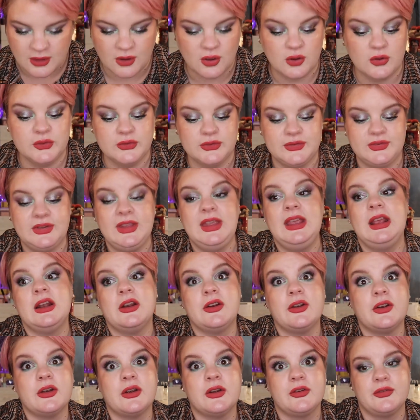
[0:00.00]

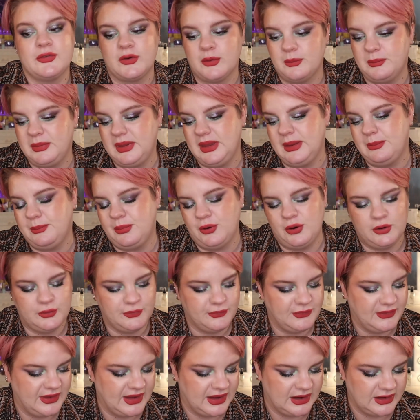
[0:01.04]
concealer from
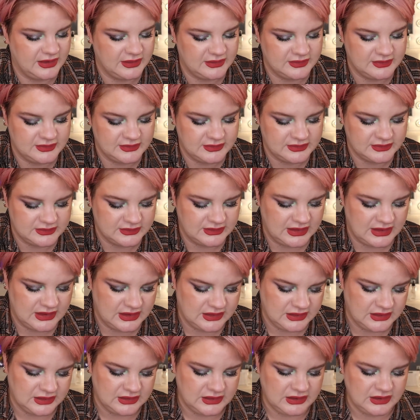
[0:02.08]
bPerfect,
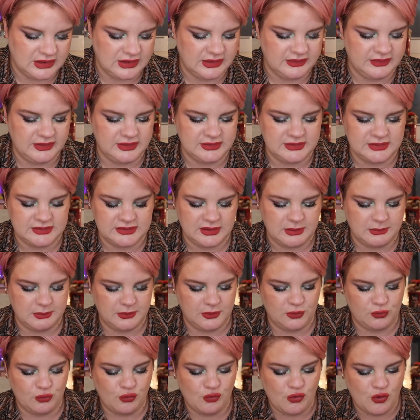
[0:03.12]
and this is the
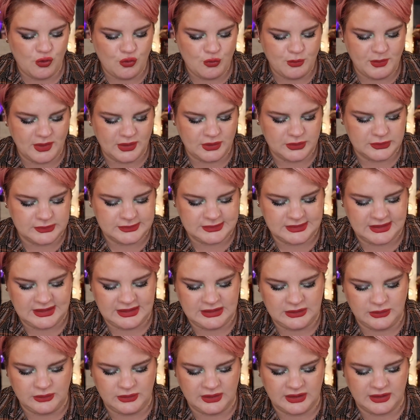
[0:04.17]
Chroma
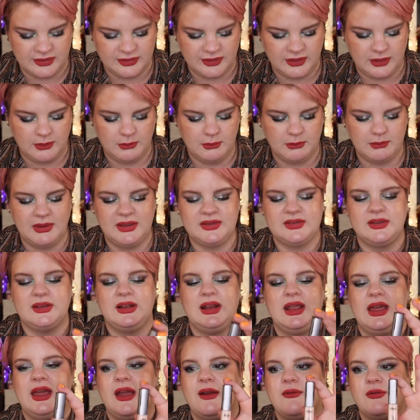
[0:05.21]
concealer. I think
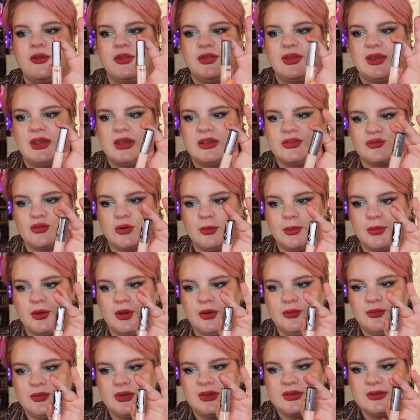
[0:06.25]
basically everything is rubbed
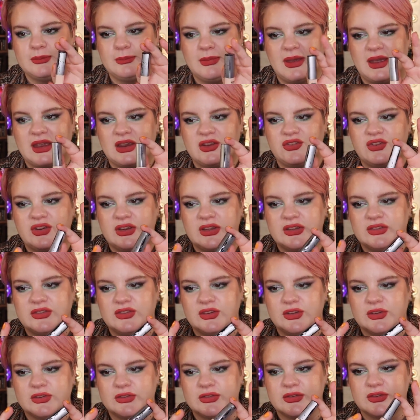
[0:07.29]
off. This packaging is
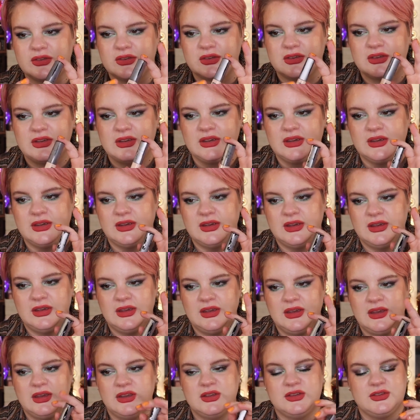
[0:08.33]
just
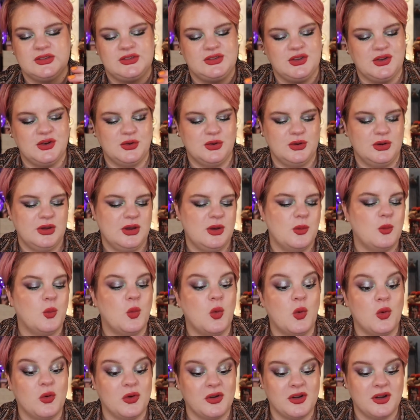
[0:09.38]
so
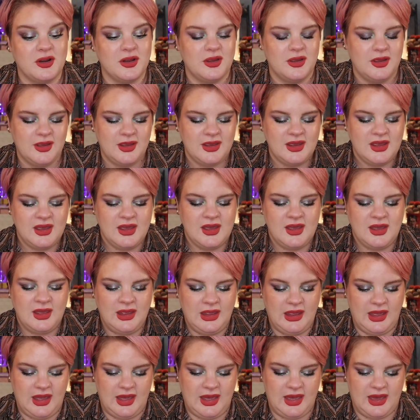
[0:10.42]
worn,
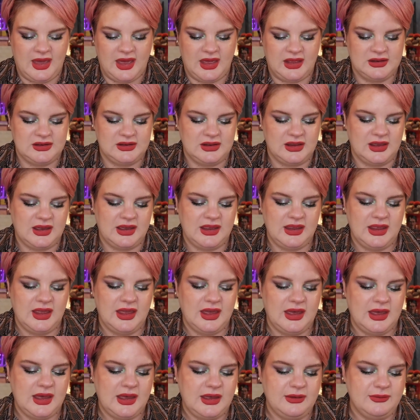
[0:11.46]
and I
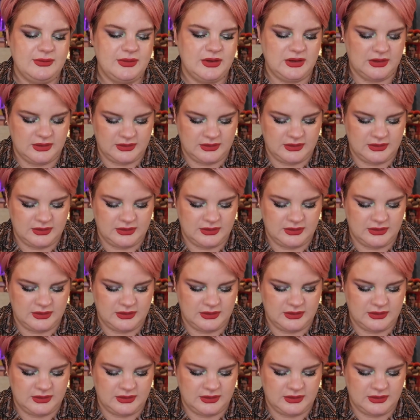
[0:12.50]
have